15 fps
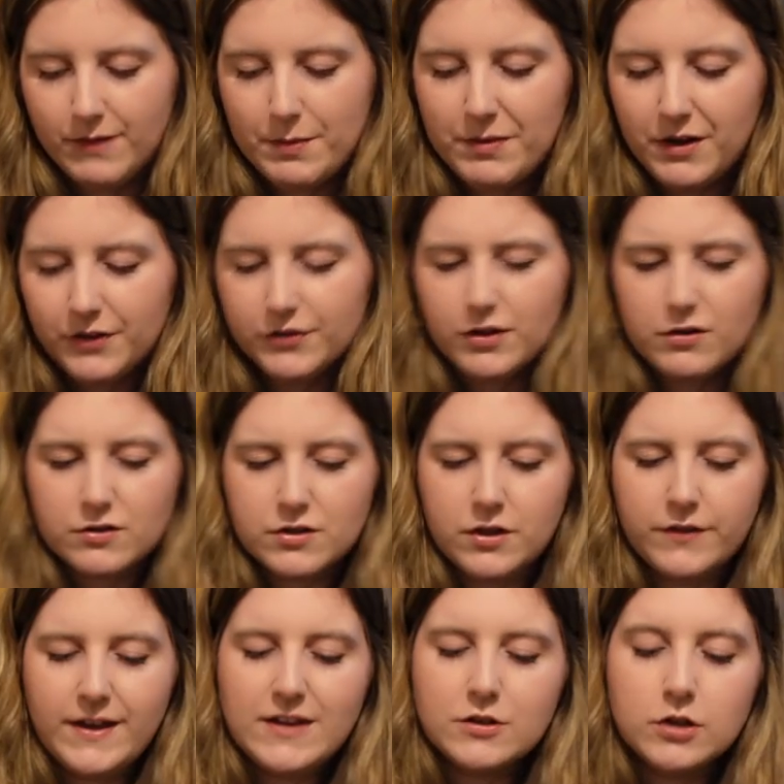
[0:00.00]
plants
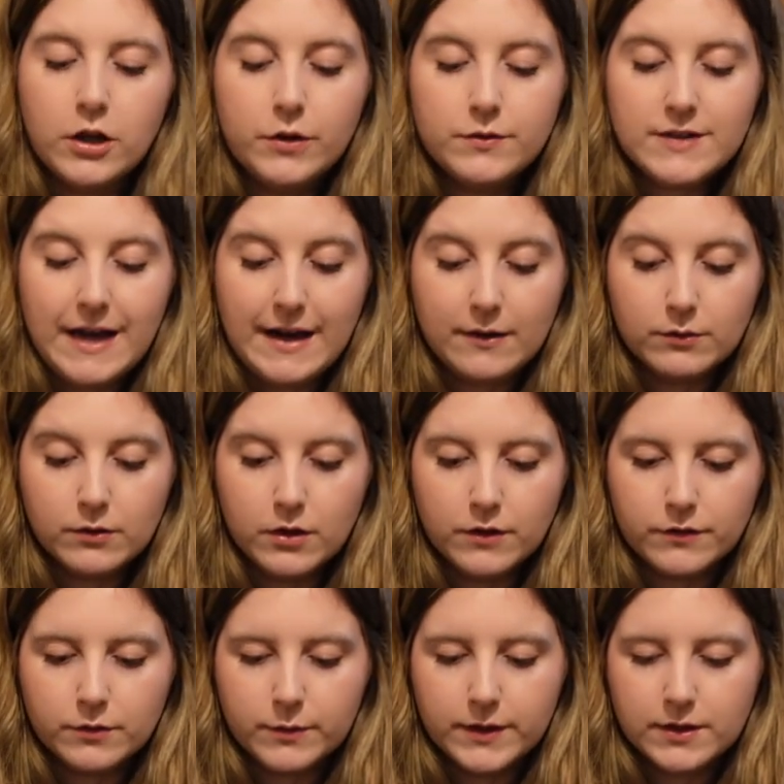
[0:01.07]
they slow down
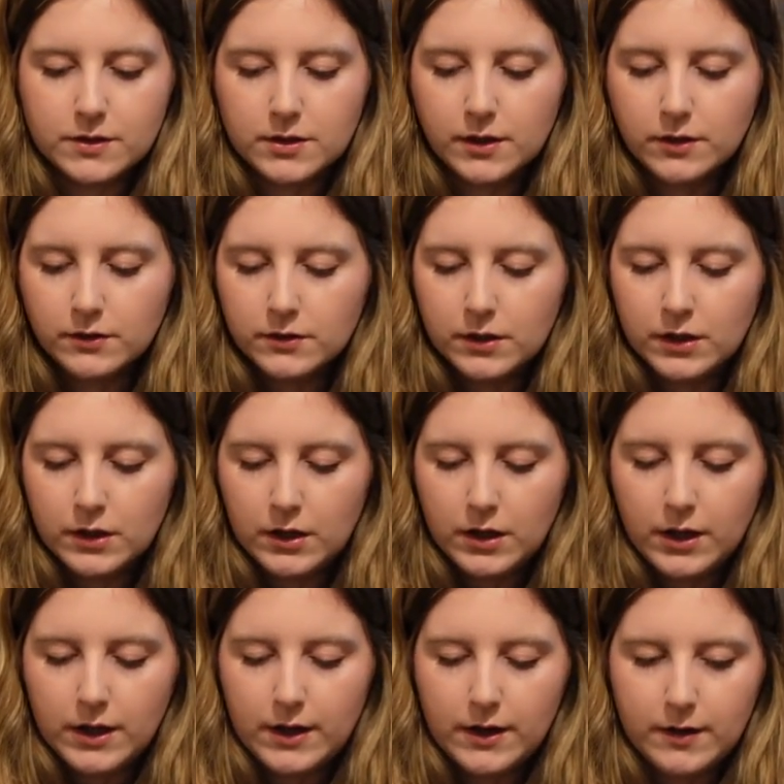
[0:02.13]
over the winter,
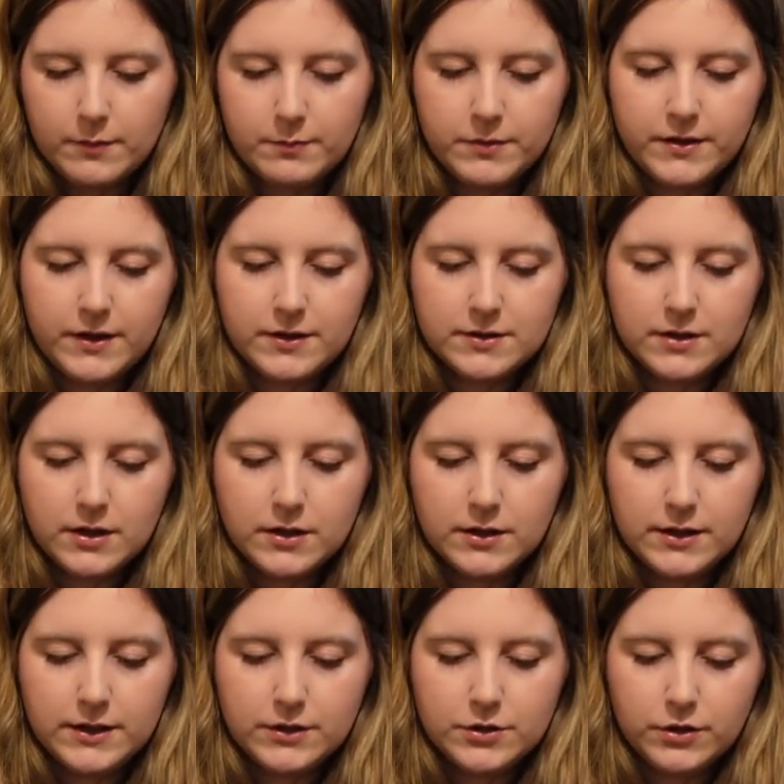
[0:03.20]
but they
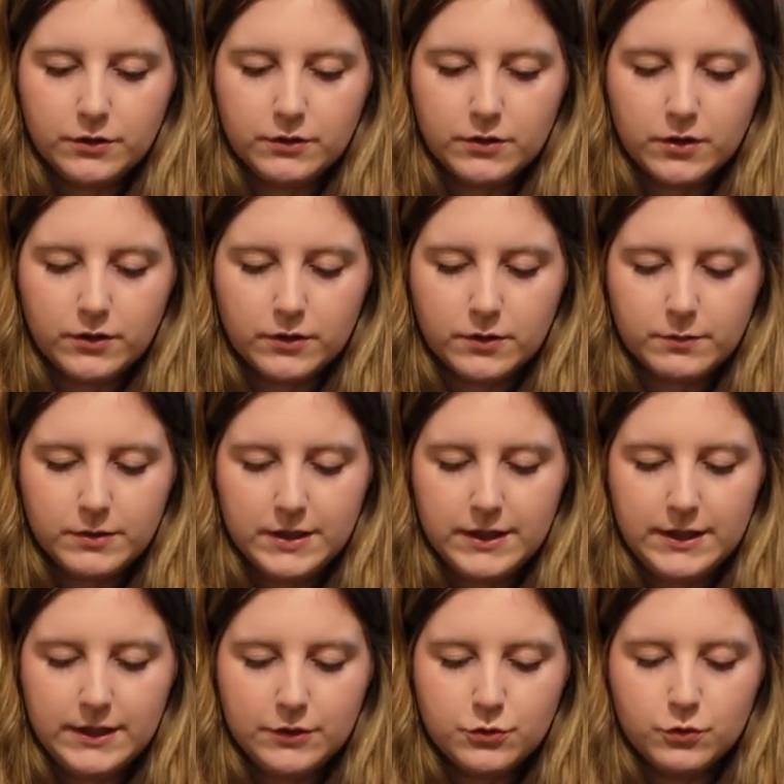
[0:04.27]
certainly don't go
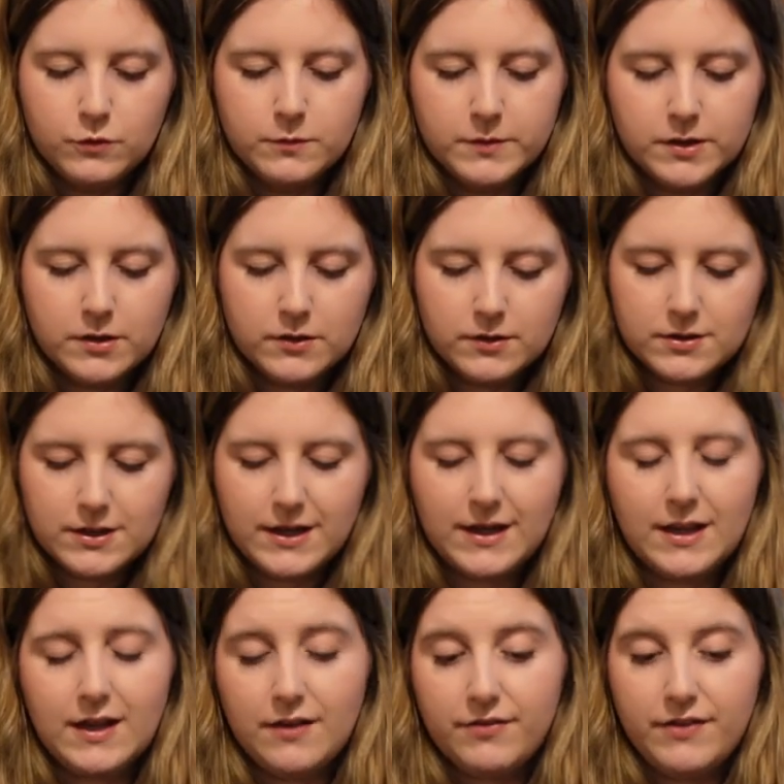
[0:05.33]
completely dormant. And
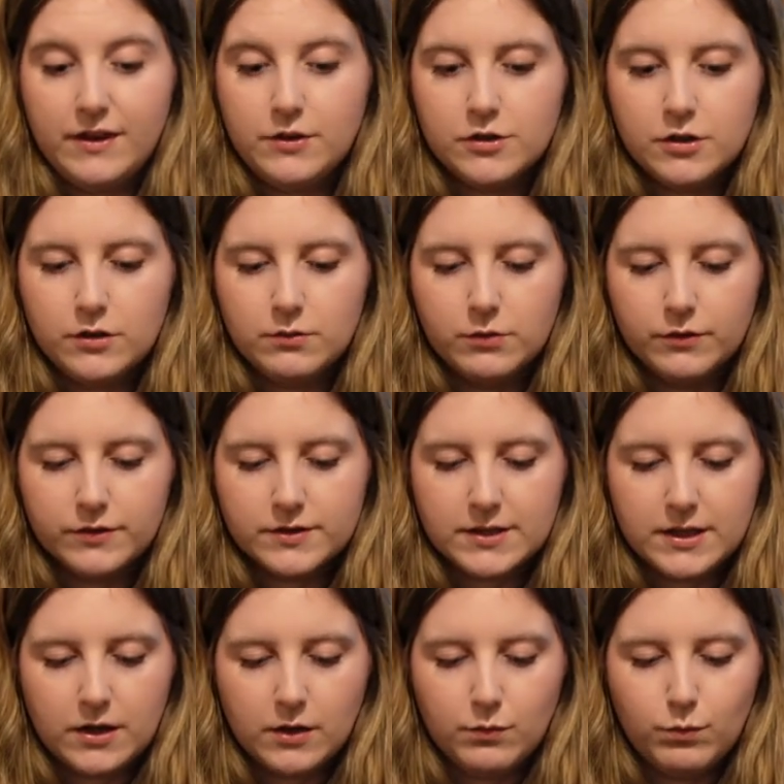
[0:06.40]
if they do,
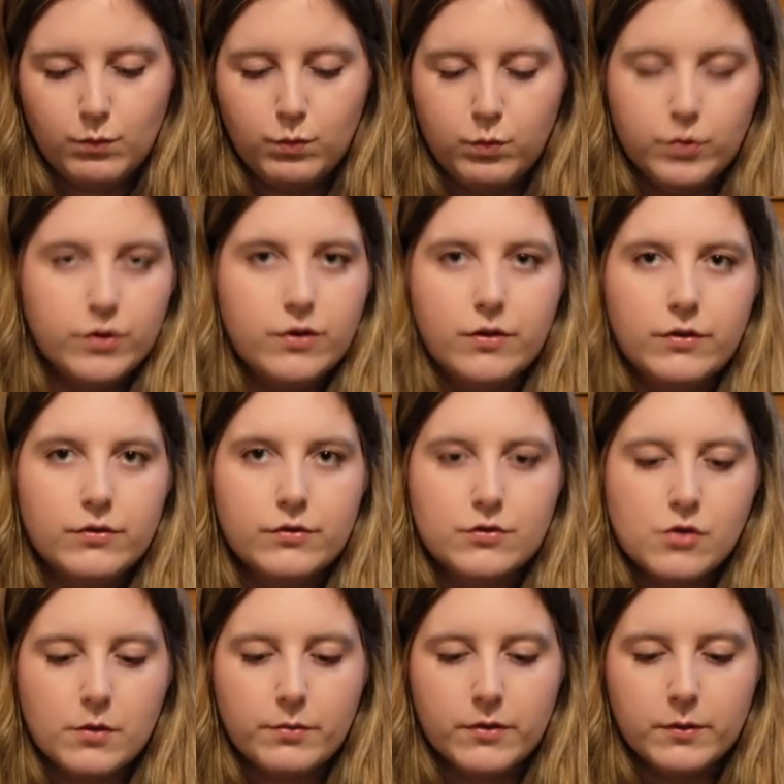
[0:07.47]
obviously I wouldn't
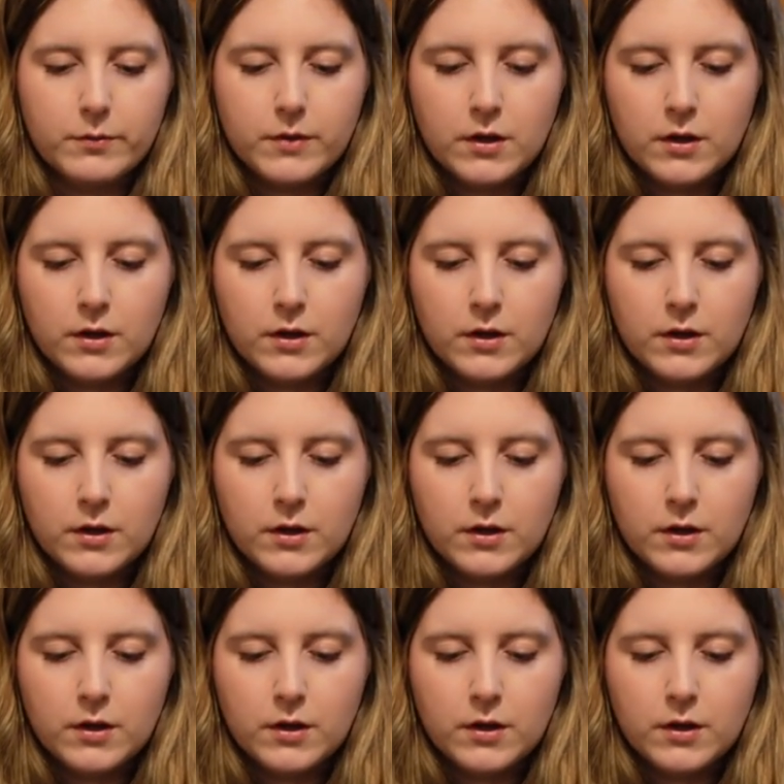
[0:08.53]
chop them.